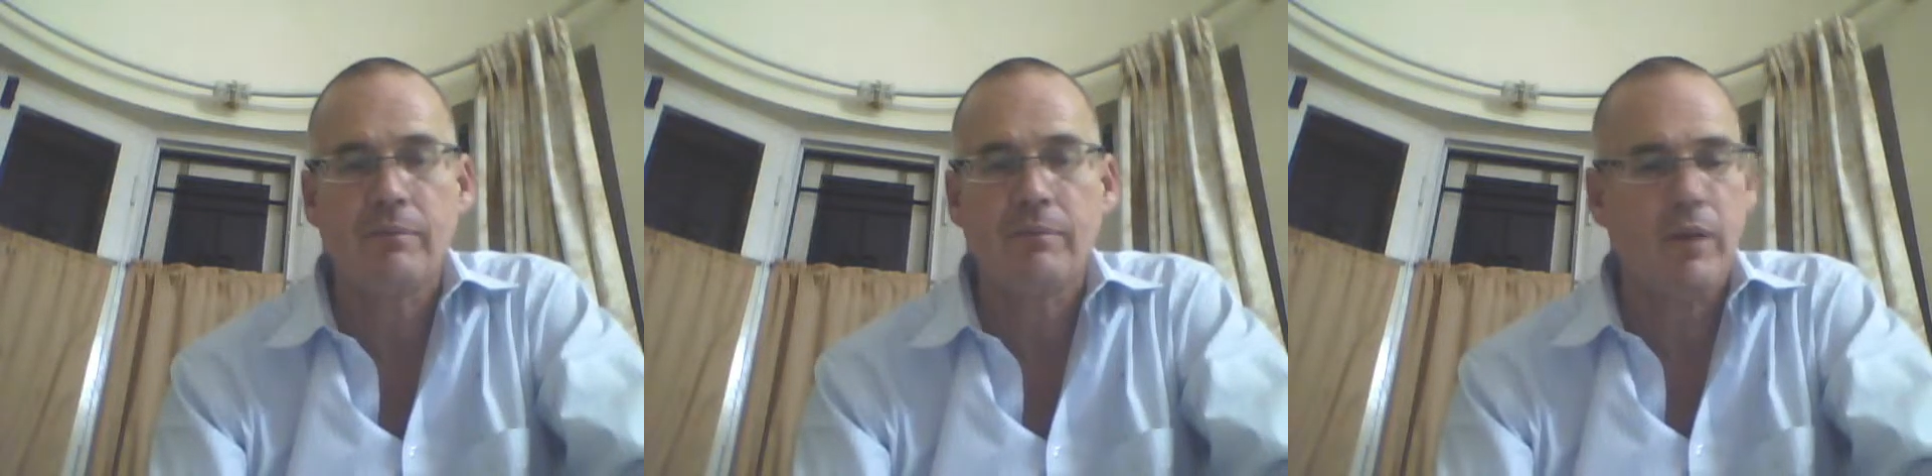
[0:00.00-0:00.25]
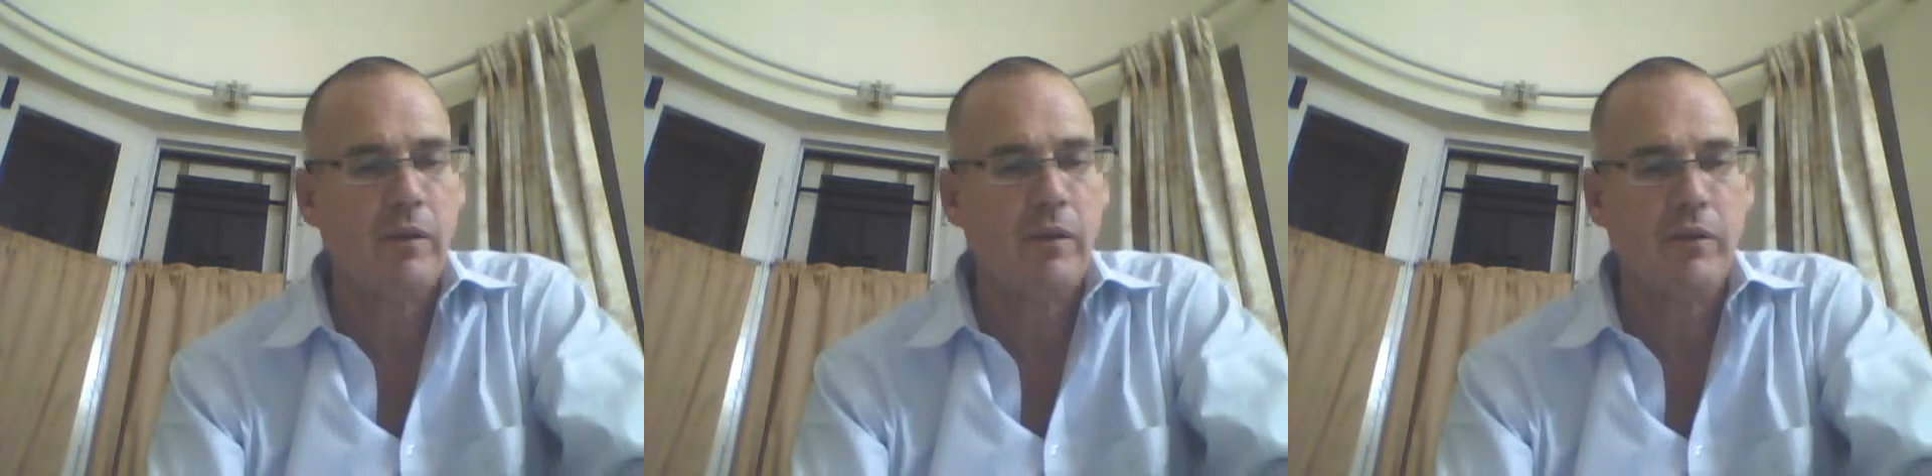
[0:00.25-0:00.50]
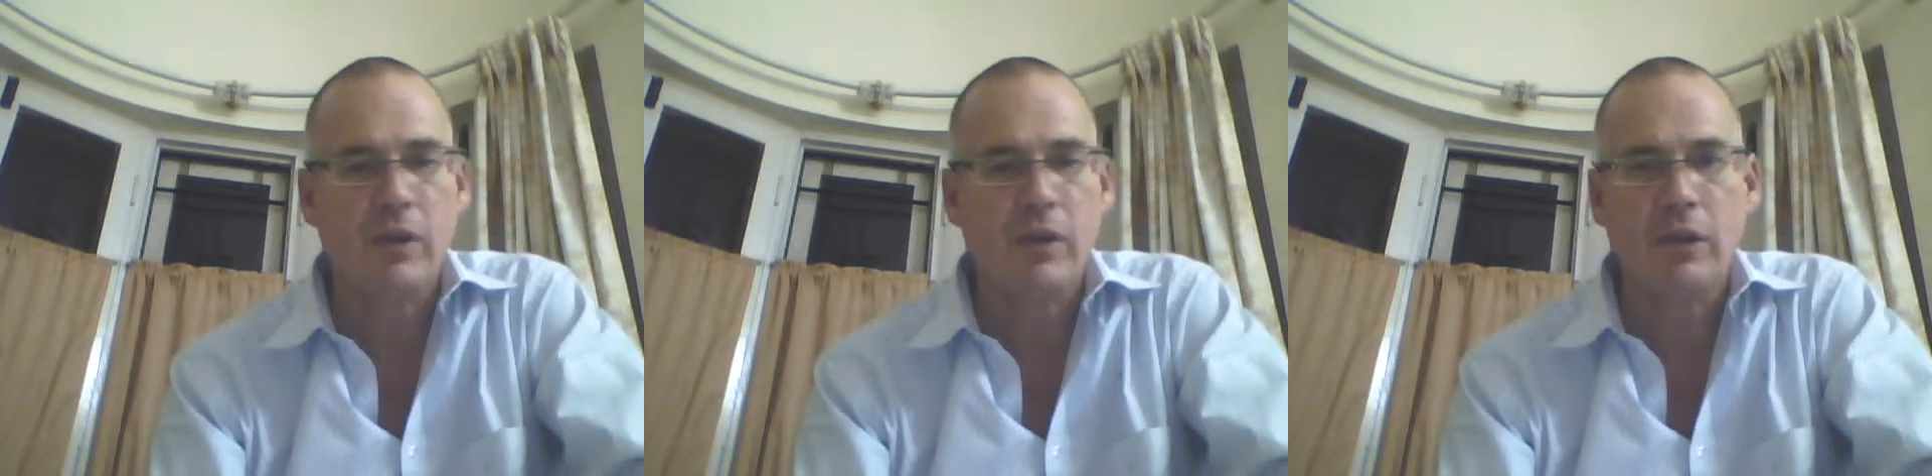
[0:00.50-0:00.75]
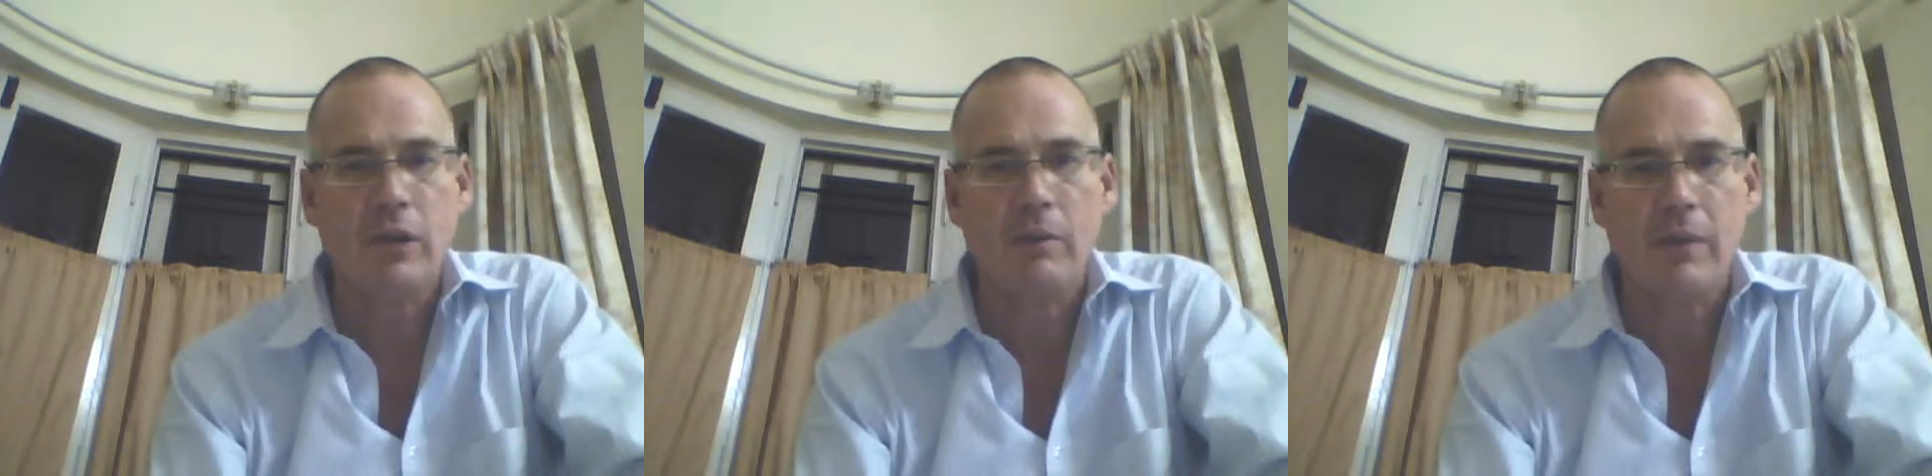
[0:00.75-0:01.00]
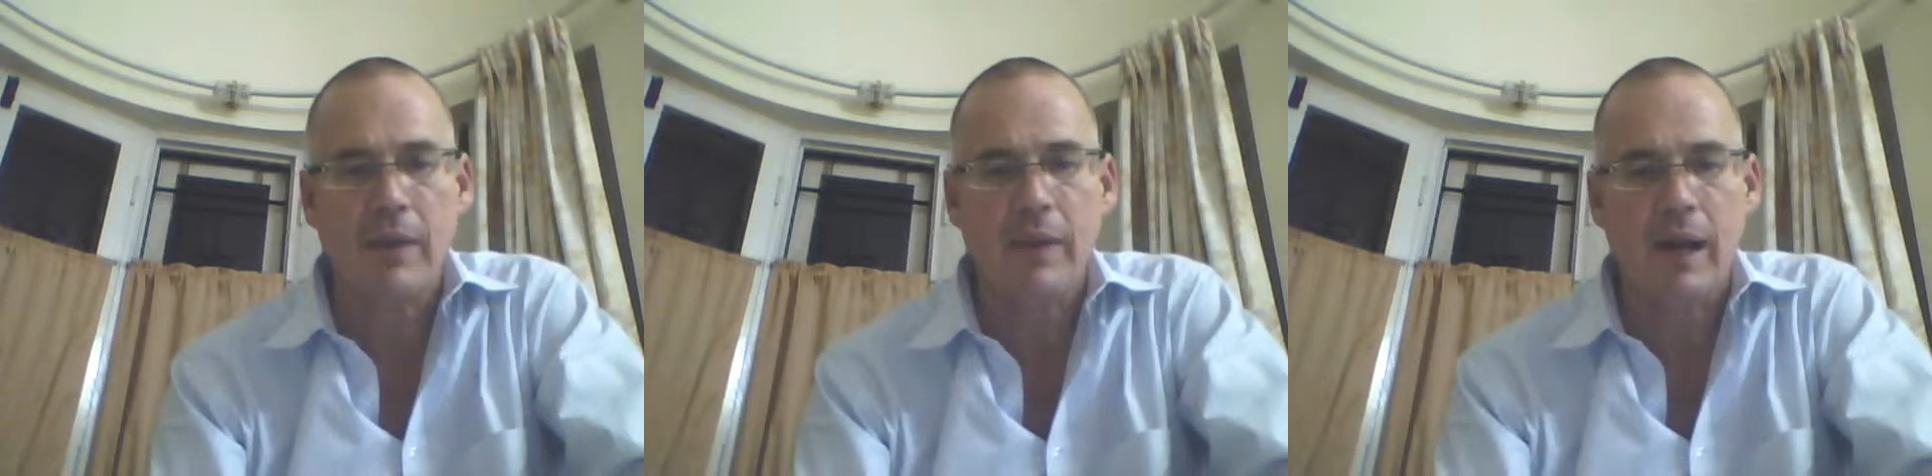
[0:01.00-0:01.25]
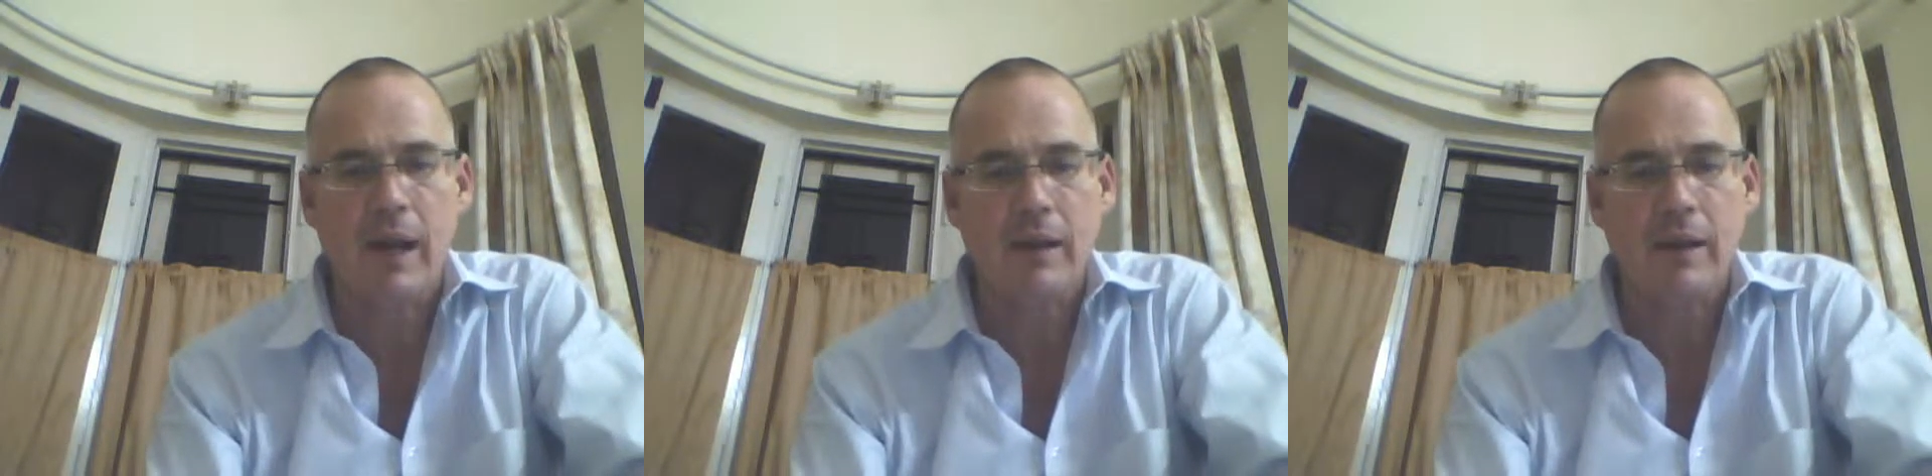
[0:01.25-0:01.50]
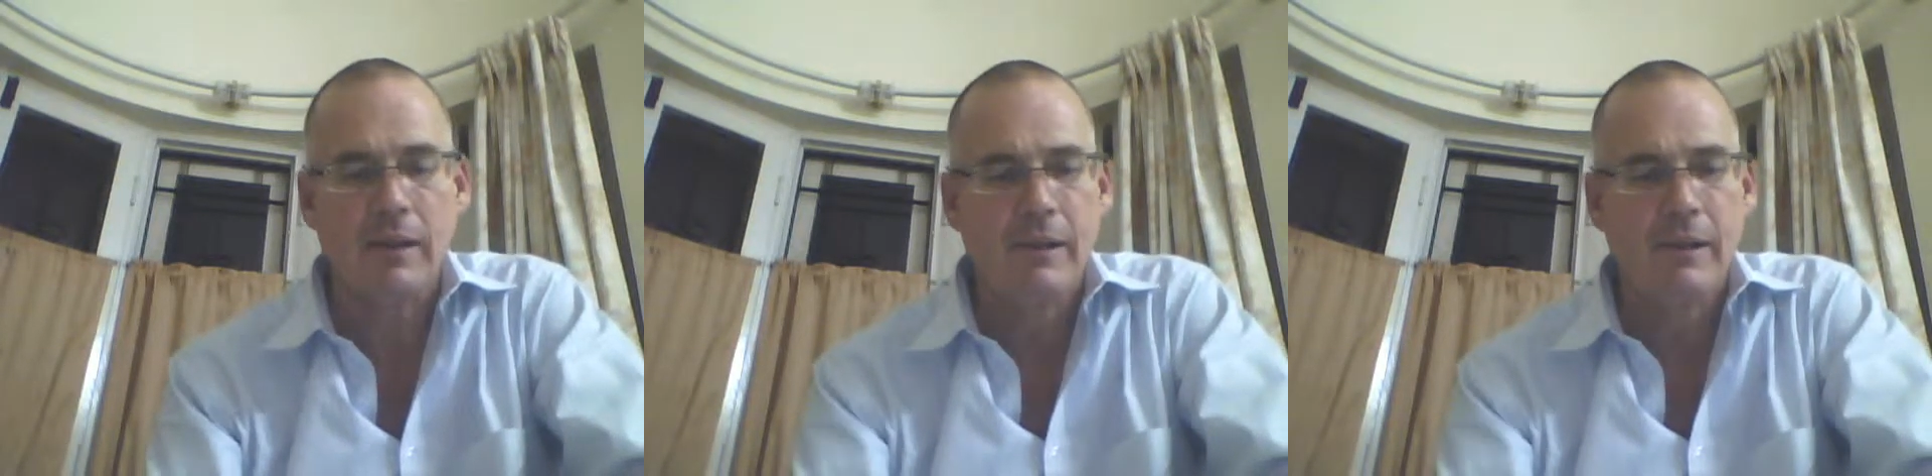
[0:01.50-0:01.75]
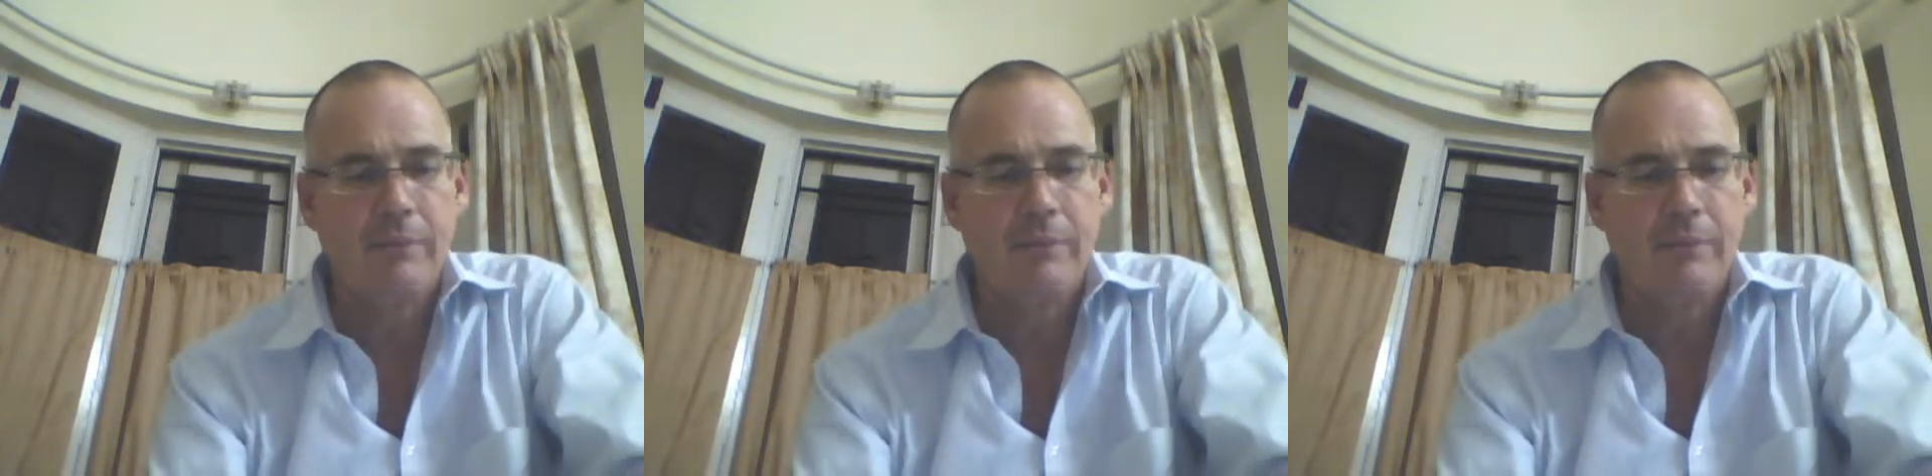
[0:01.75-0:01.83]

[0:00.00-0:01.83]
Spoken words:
Very, very clear about that.